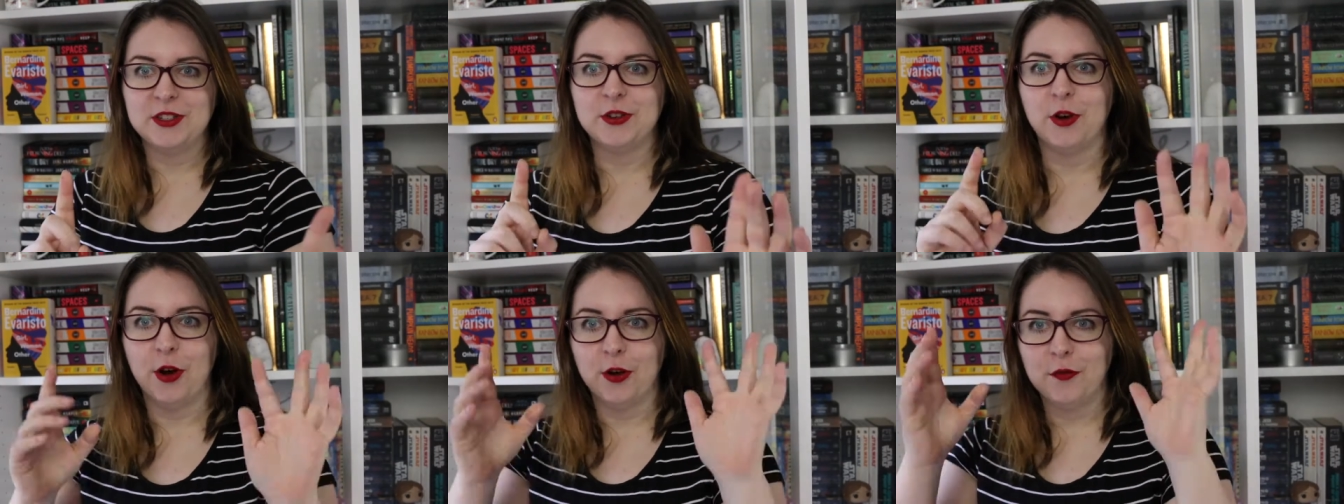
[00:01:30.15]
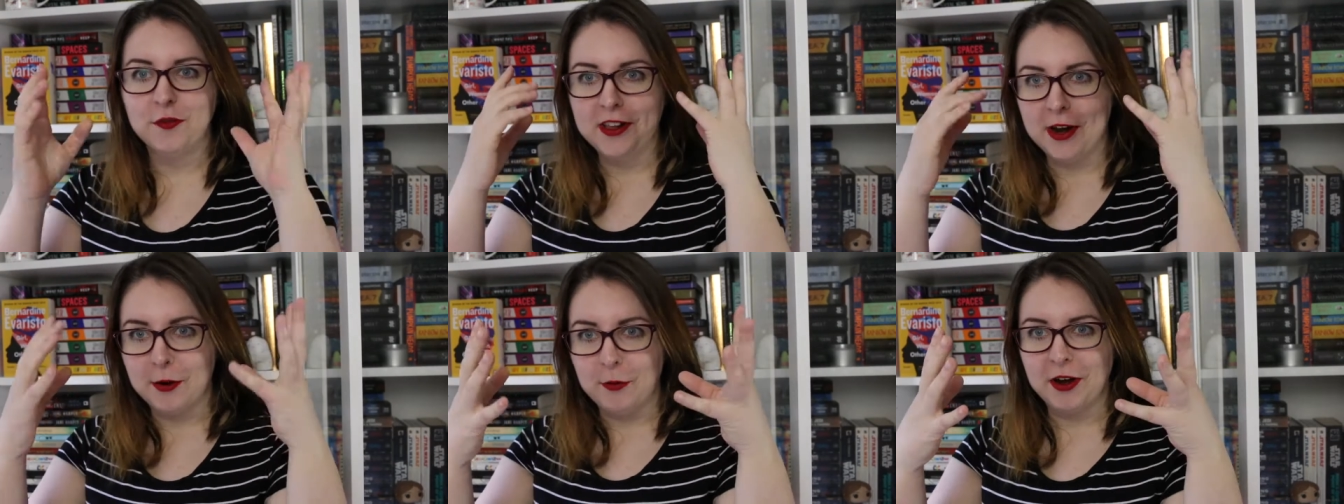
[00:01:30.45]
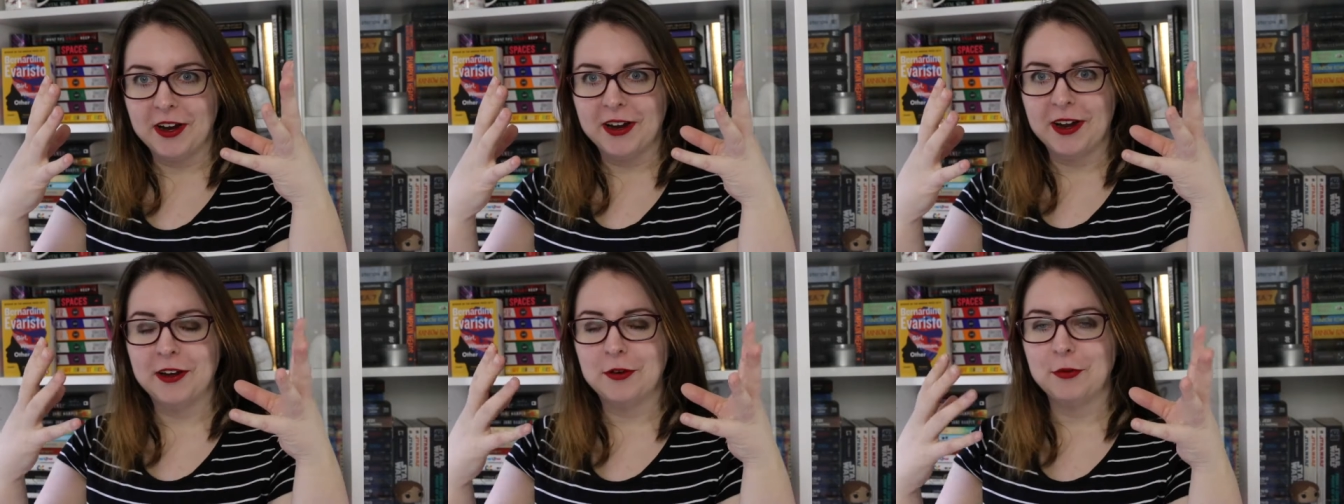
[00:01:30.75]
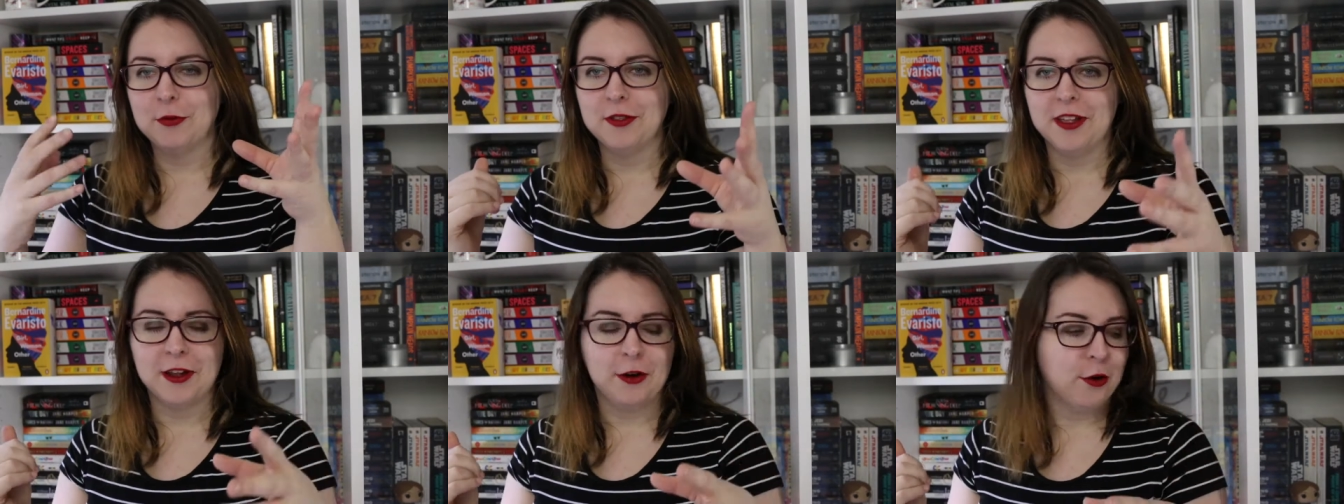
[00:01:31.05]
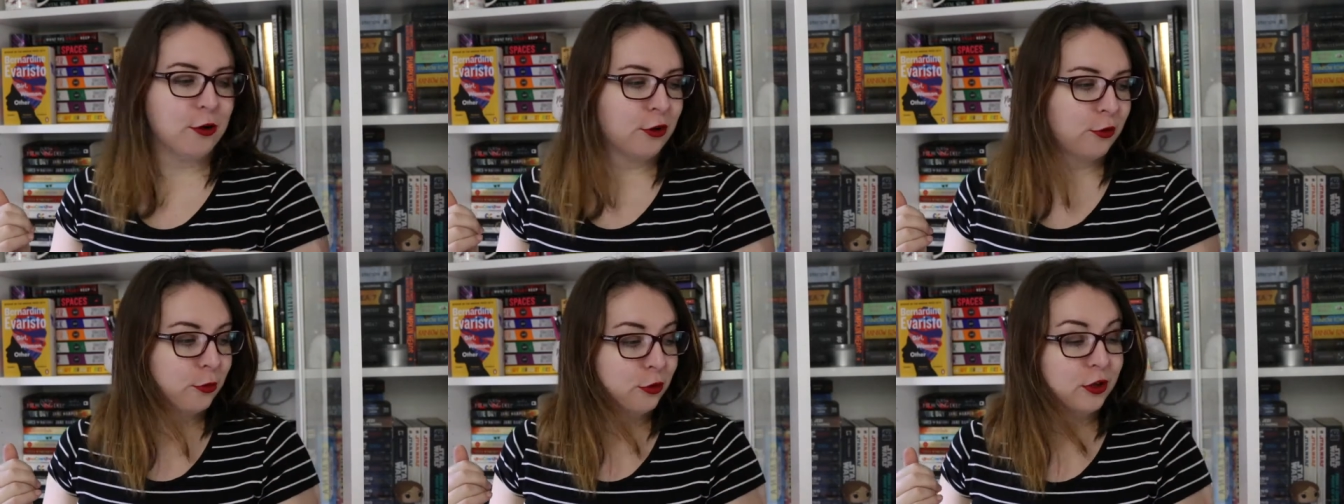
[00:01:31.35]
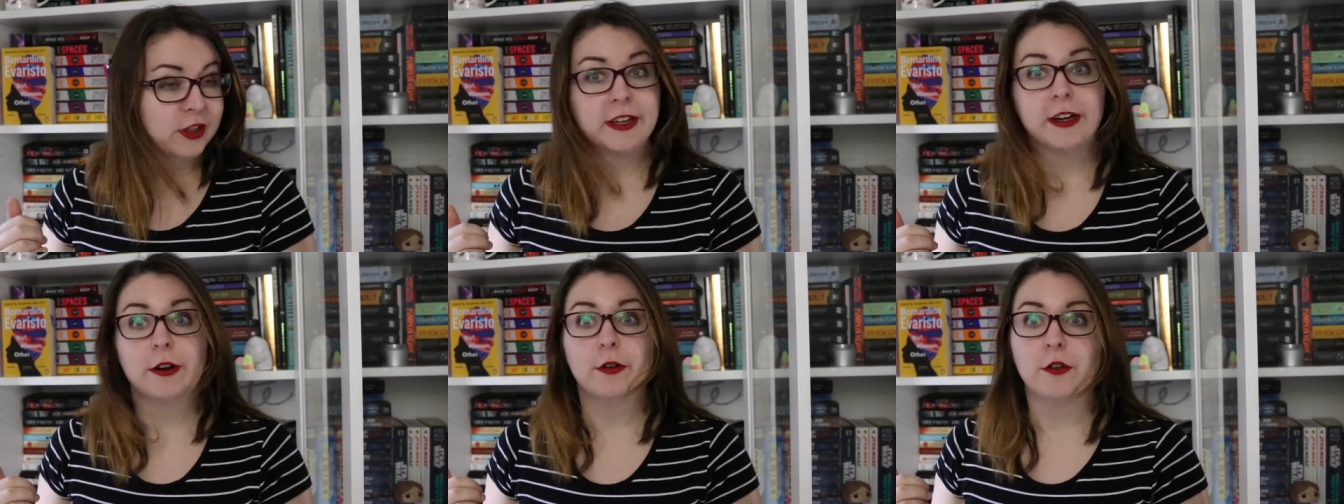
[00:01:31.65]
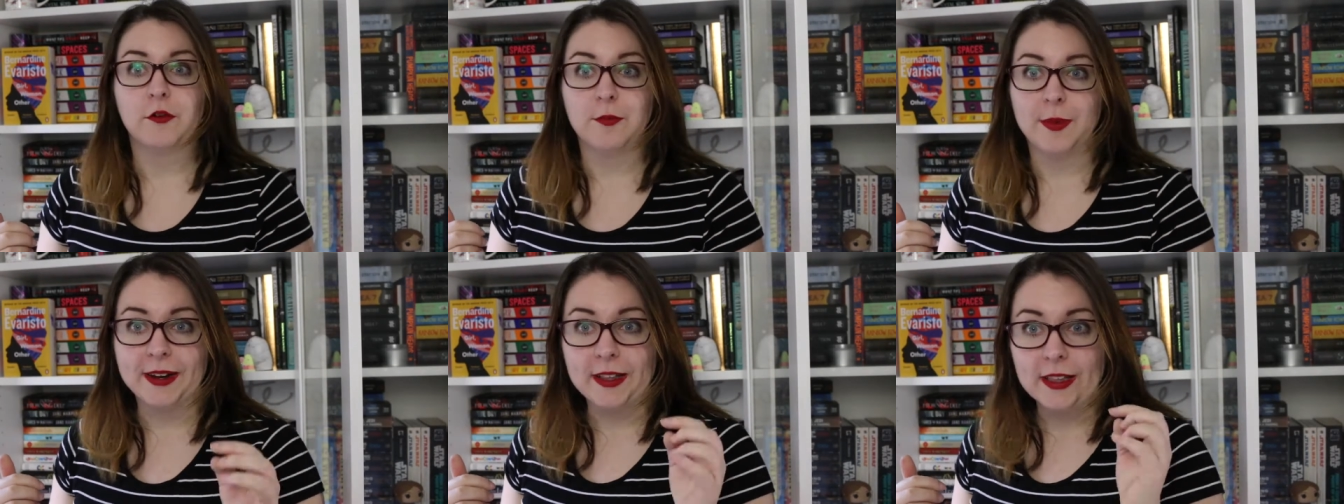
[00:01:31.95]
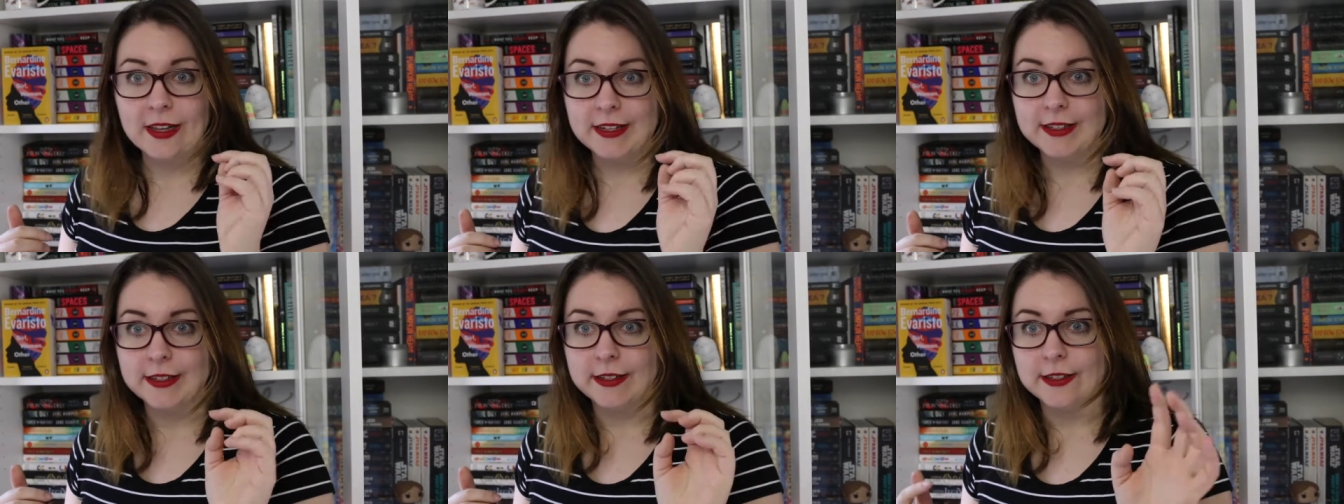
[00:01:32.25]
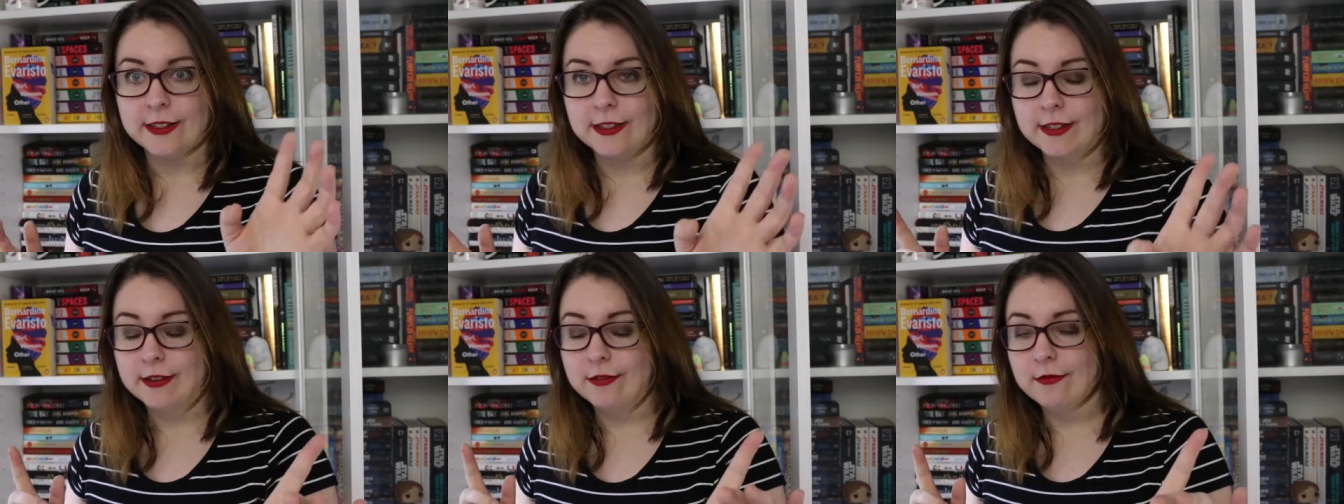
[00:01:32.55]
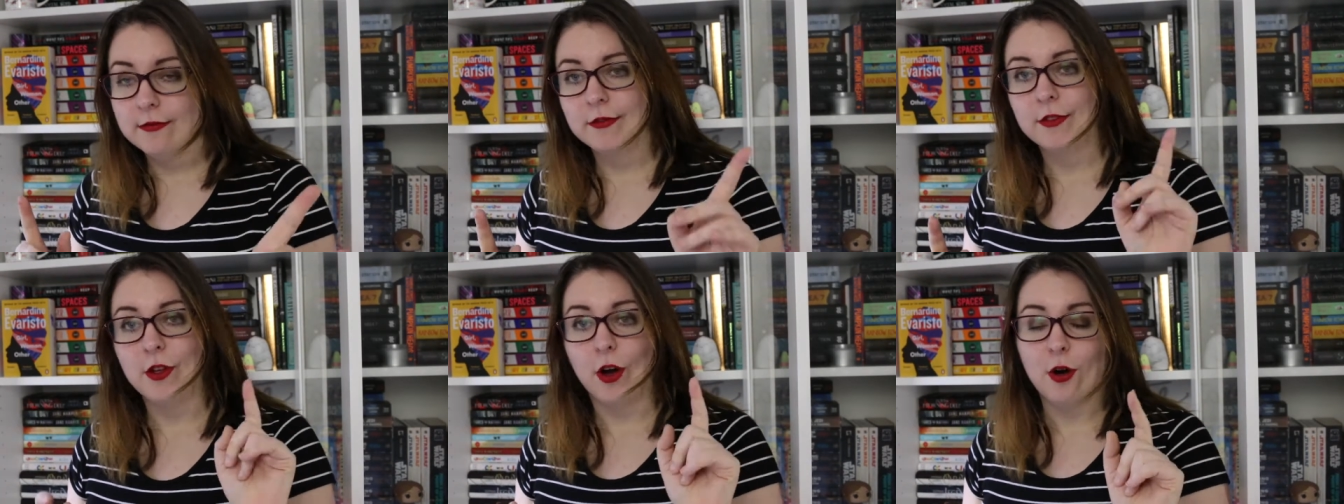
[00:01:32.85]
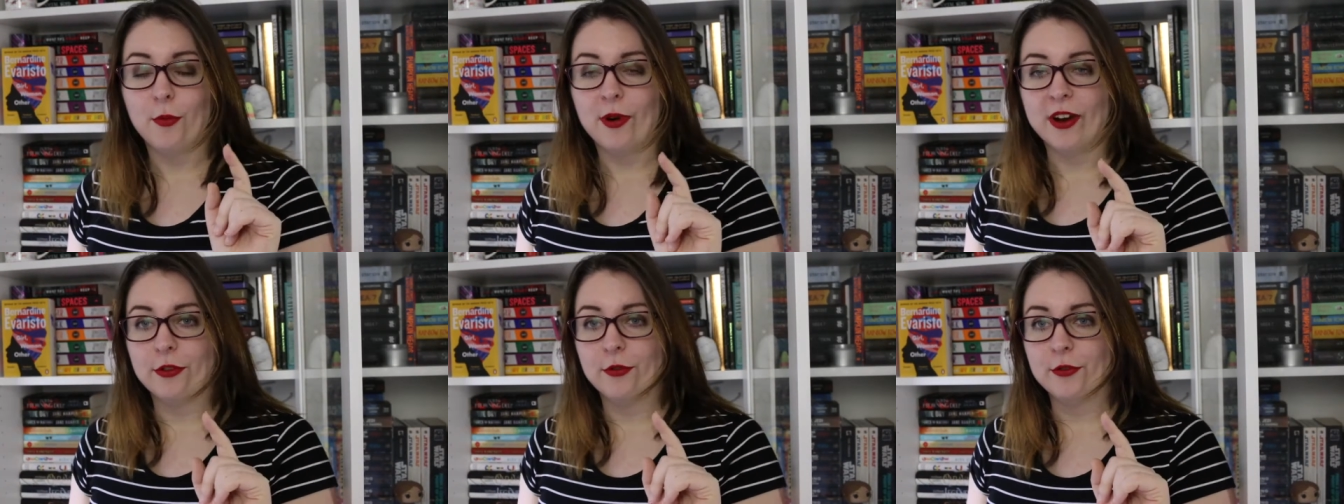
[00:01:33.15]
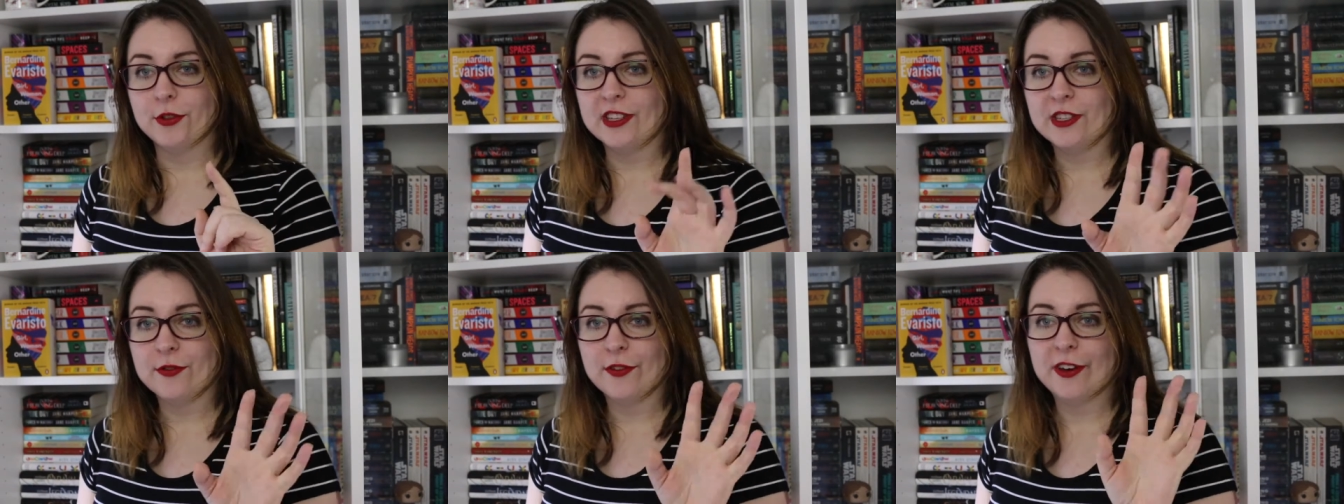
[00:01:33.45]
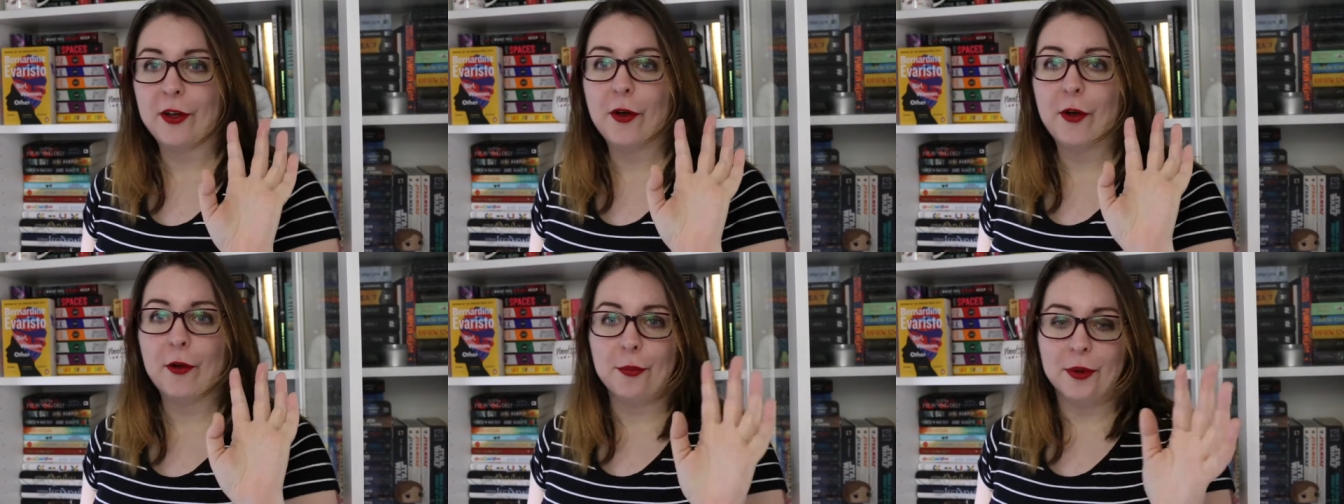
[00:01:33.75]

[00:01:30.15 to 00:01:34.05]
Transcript: so hopefully I won't get all that horrible glare off my glasses the whole way through this video,